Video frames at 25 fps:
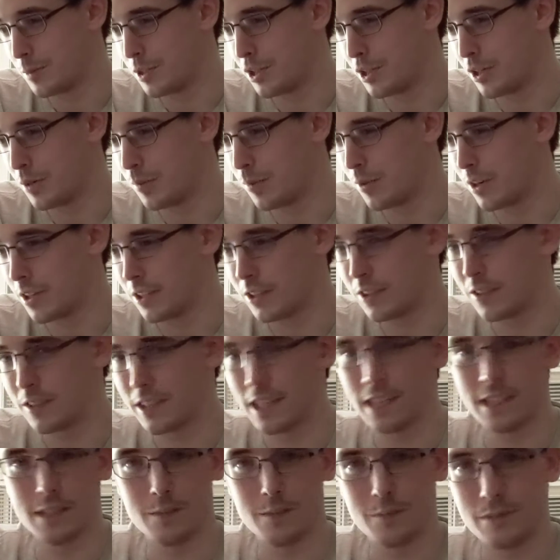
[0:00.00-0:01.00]
peer pressure
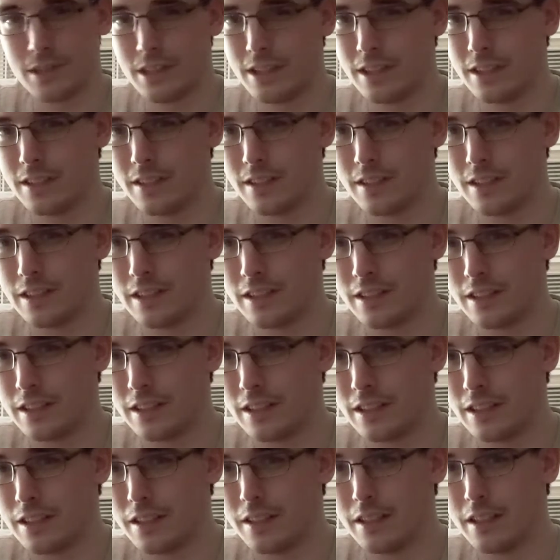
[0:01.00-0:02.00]
get to me
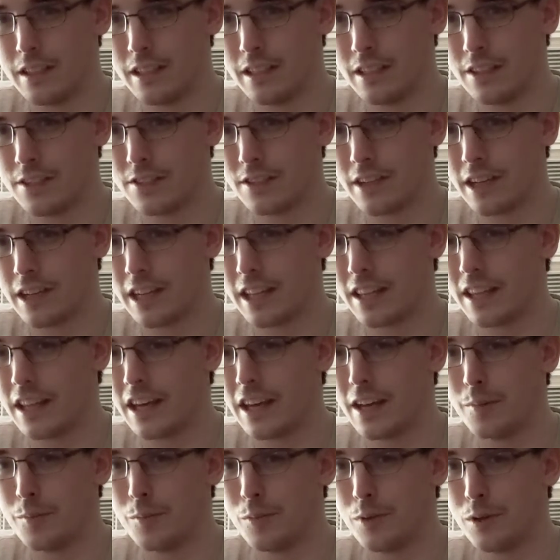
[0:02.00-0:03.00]
in deciding
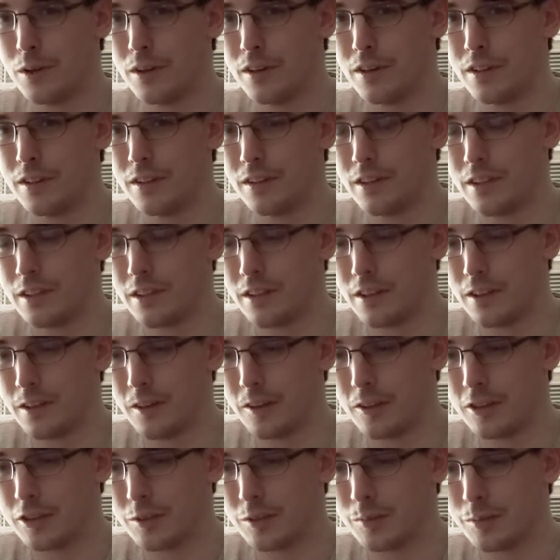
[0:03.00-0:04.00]
that. But
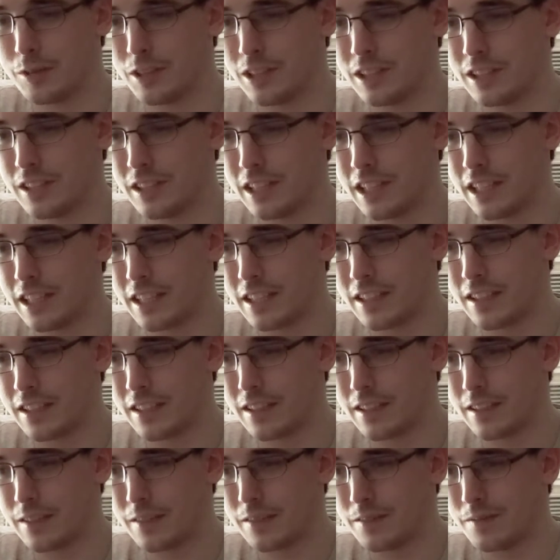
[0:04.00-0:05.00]
ultimately, like,
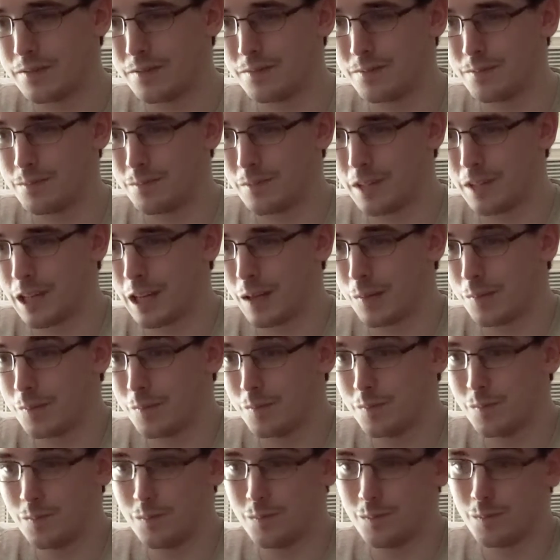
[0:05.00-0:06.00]
I
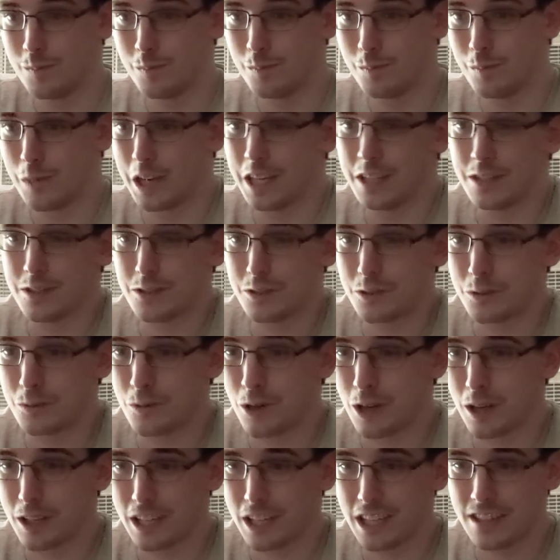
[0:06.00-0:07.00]
might still
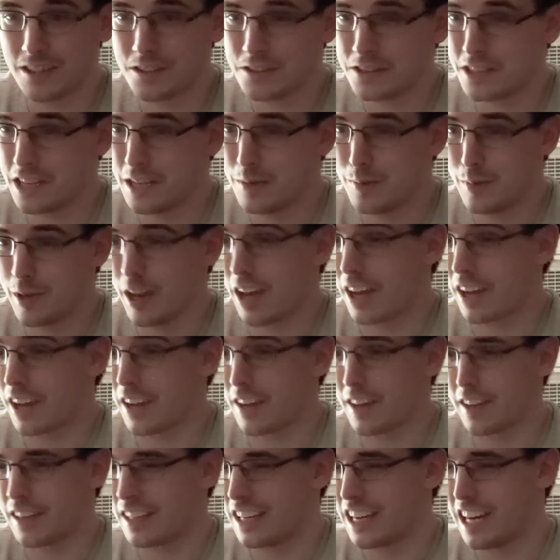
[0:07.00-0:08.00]
want to get this game
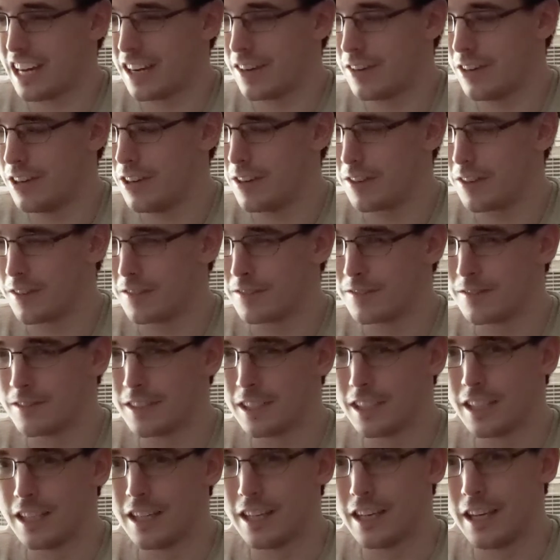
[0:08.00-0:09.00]
back. I don't know.
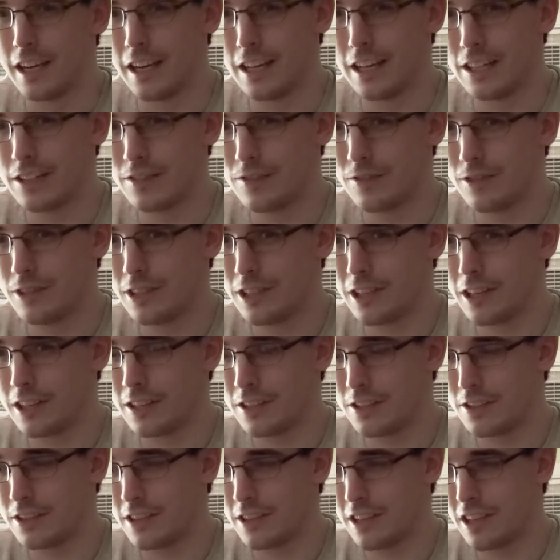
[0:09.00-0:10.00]
It's really
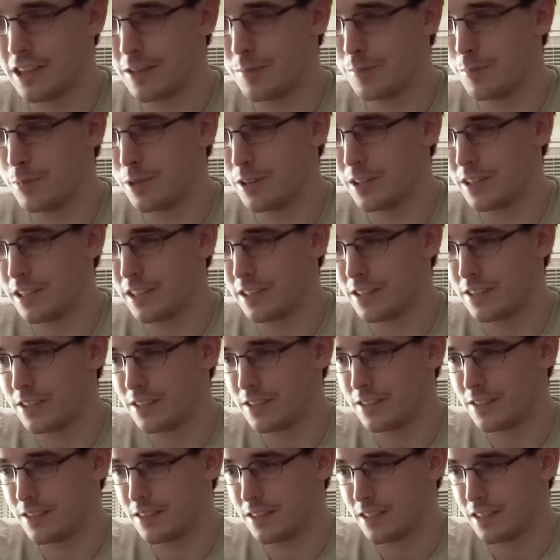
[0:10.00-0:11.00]
hard to say, but
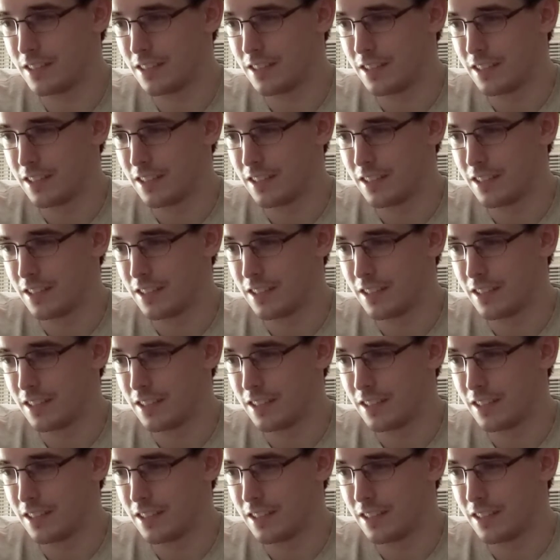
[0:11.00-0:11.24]
it's